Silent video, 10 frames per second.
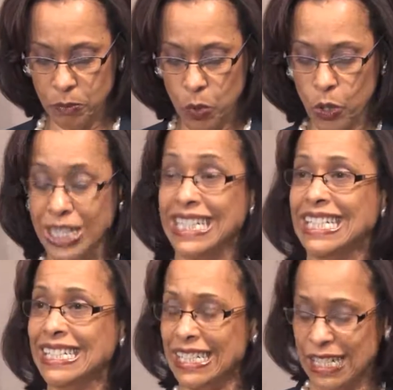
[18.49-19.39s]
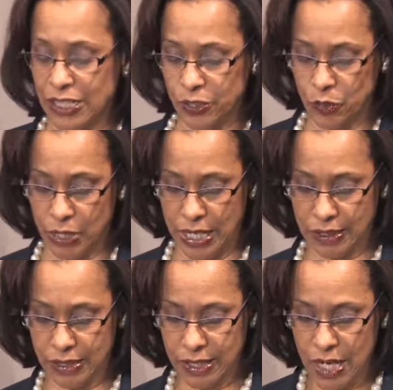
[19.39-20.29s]
more in ECS
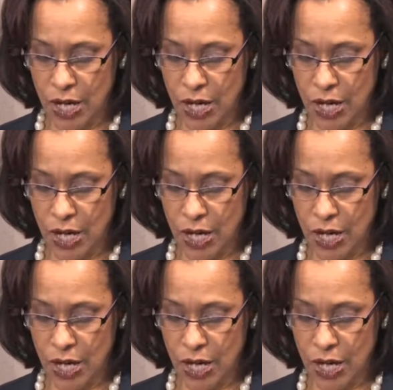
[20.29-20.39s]
grants,